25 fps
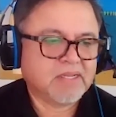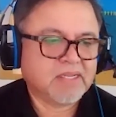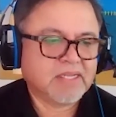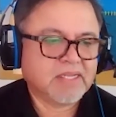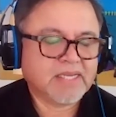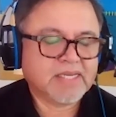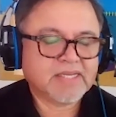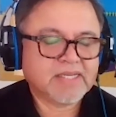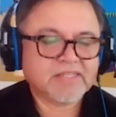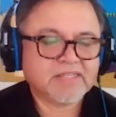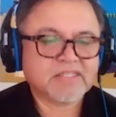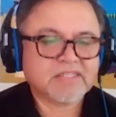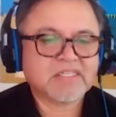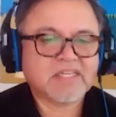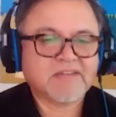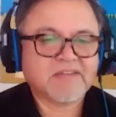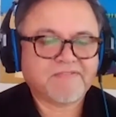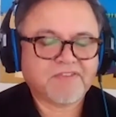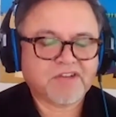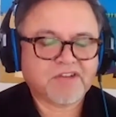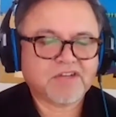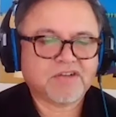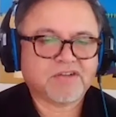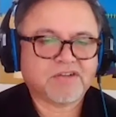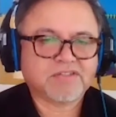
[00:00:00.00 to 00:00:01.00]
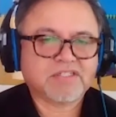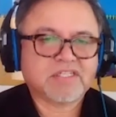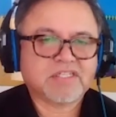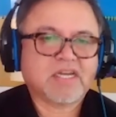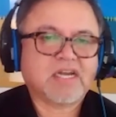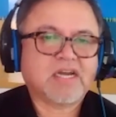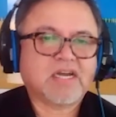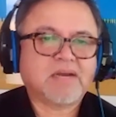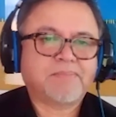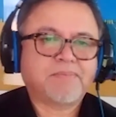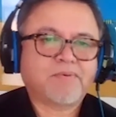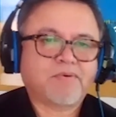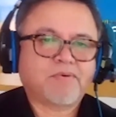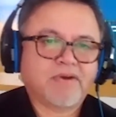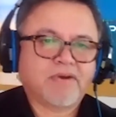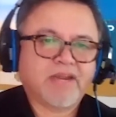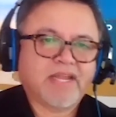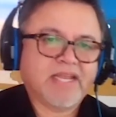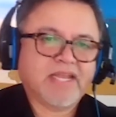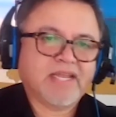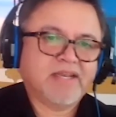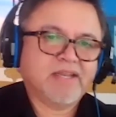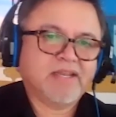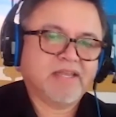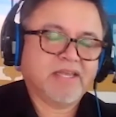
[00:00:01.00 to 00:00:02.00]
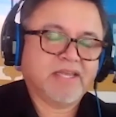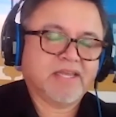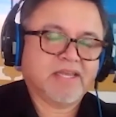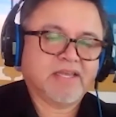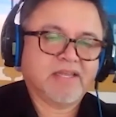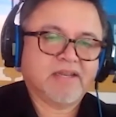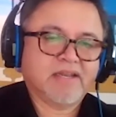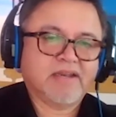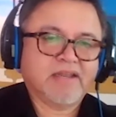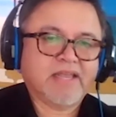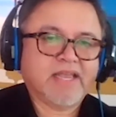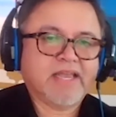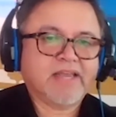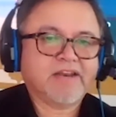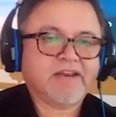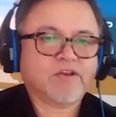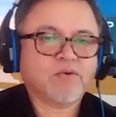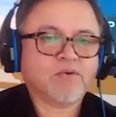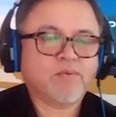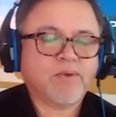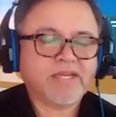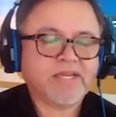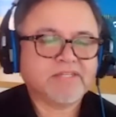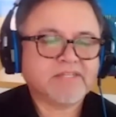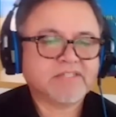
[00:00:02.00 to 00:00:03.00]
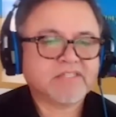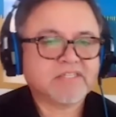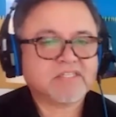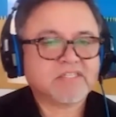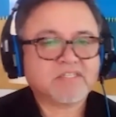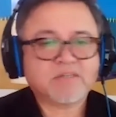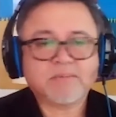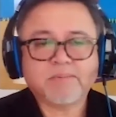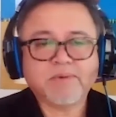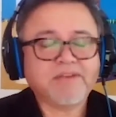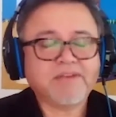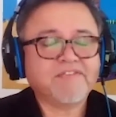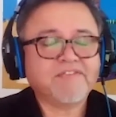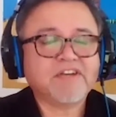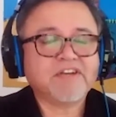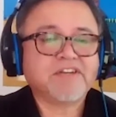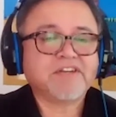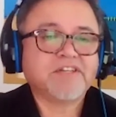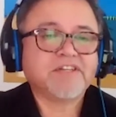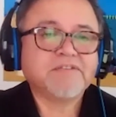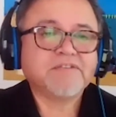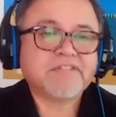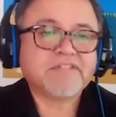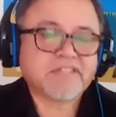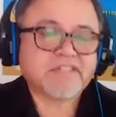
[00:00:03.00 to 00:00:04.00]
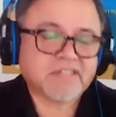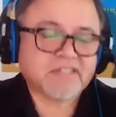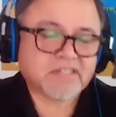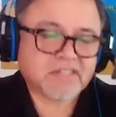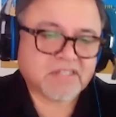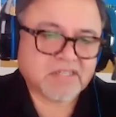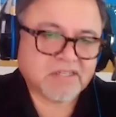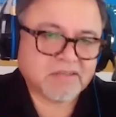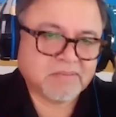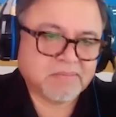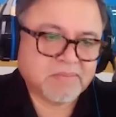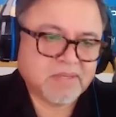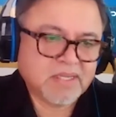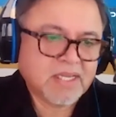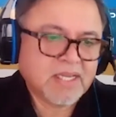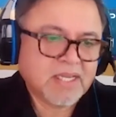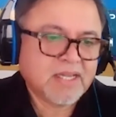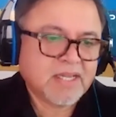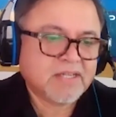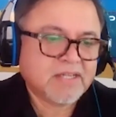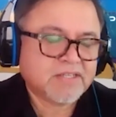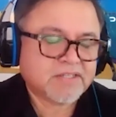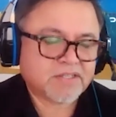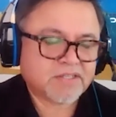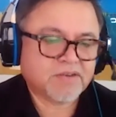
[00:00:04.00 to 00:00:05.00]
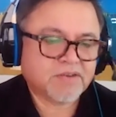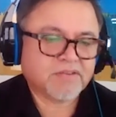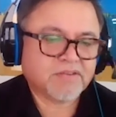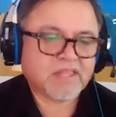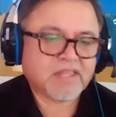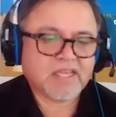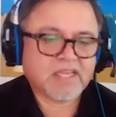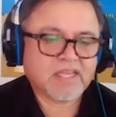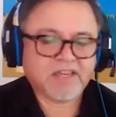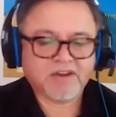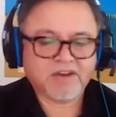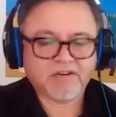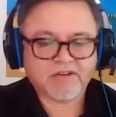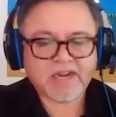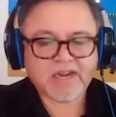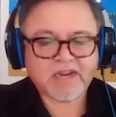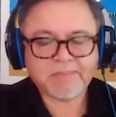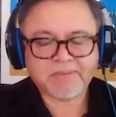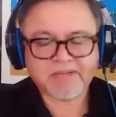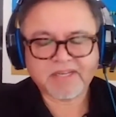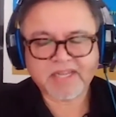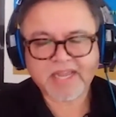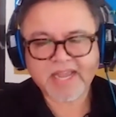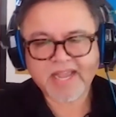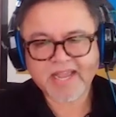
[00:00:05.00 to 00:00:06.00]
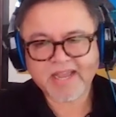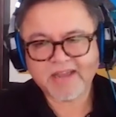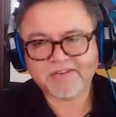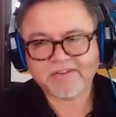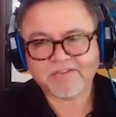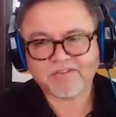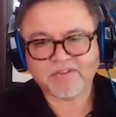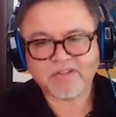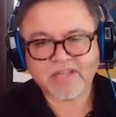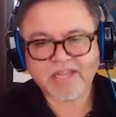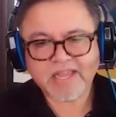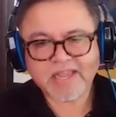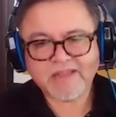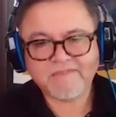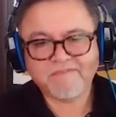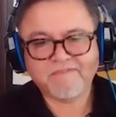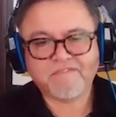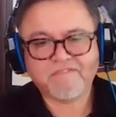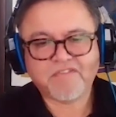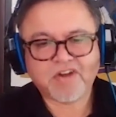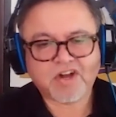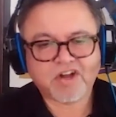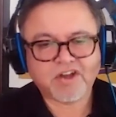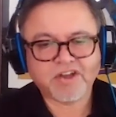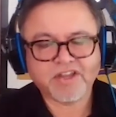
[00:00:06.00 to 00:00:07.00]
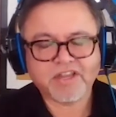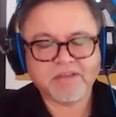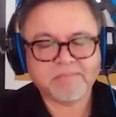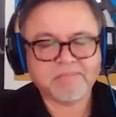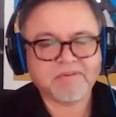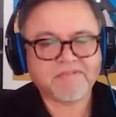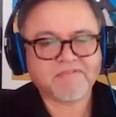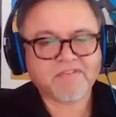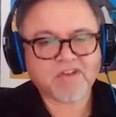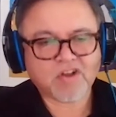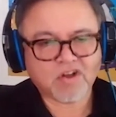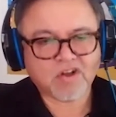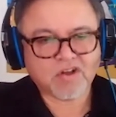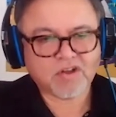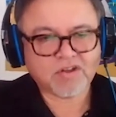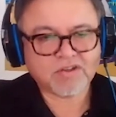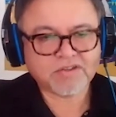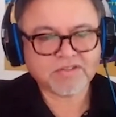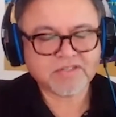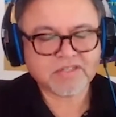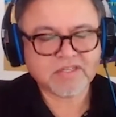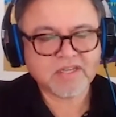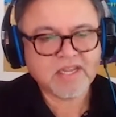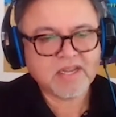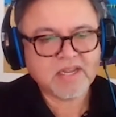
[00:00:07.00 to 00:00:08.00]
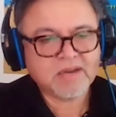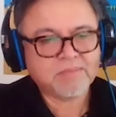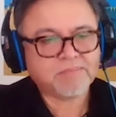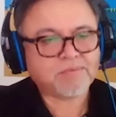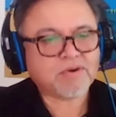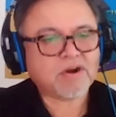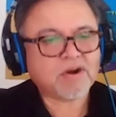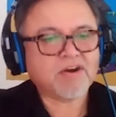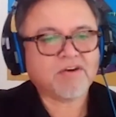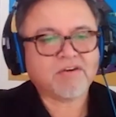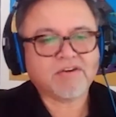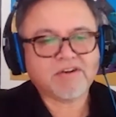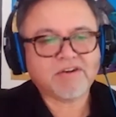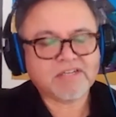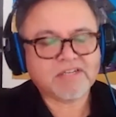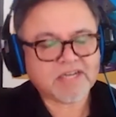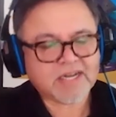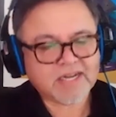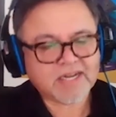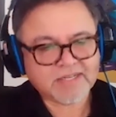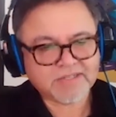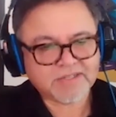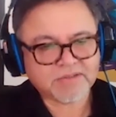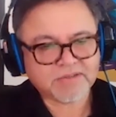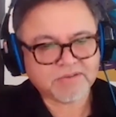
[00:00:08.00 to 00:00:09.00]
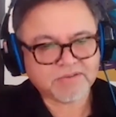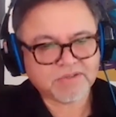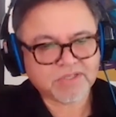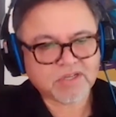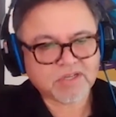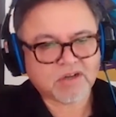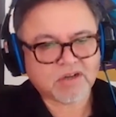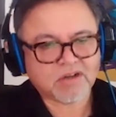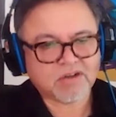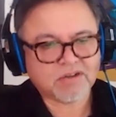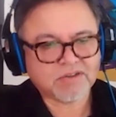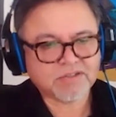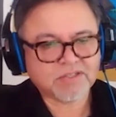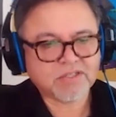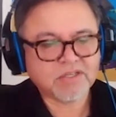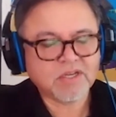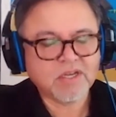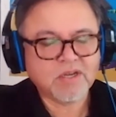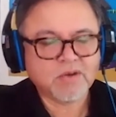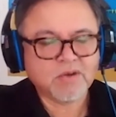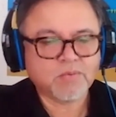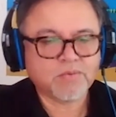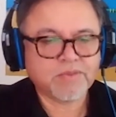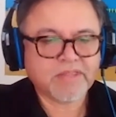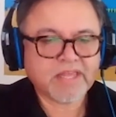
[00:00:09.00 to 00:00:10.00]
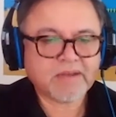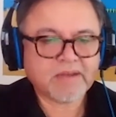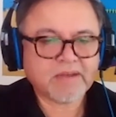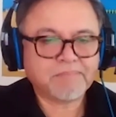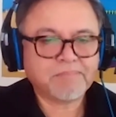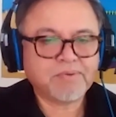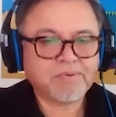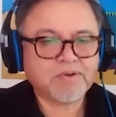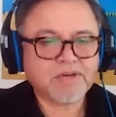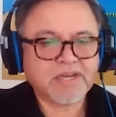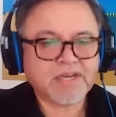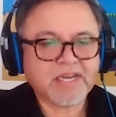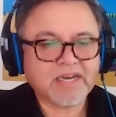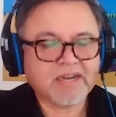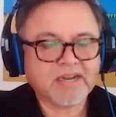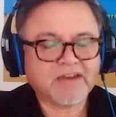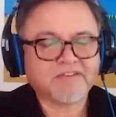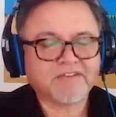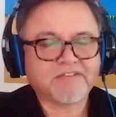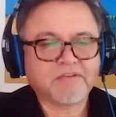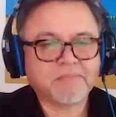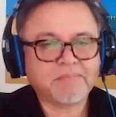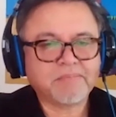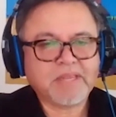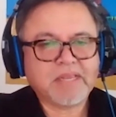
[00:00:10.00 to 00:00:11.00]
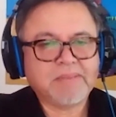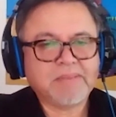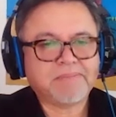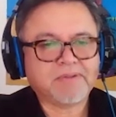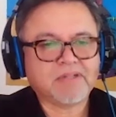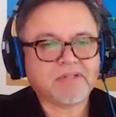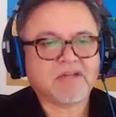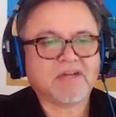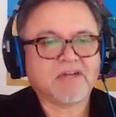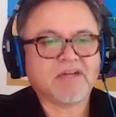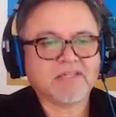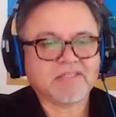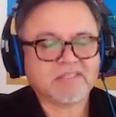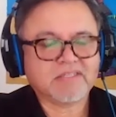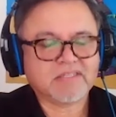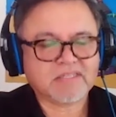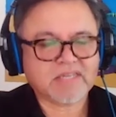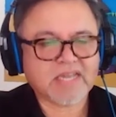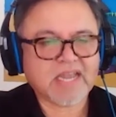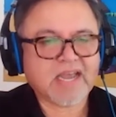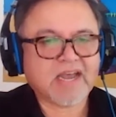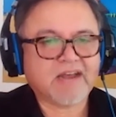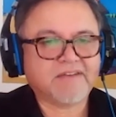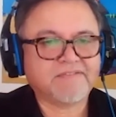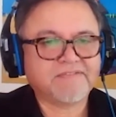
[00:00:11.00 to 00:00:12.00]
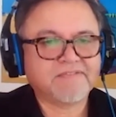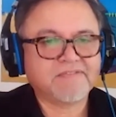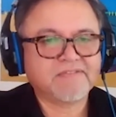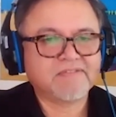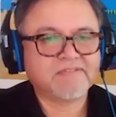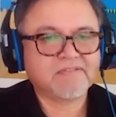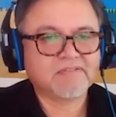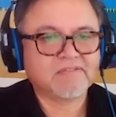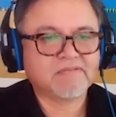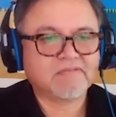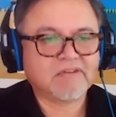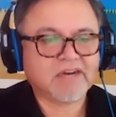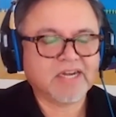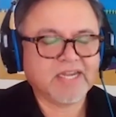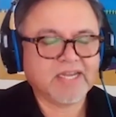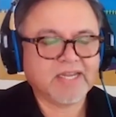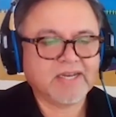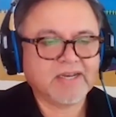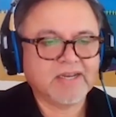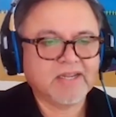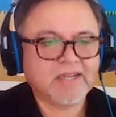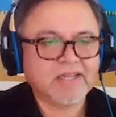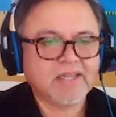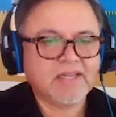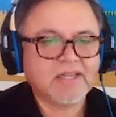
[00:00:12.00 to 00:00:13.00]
it is difficult to upgrade an antiquated system or even a new system so that you're able to handle a volume of calls, prioritize those calls without putting other people on staff, right?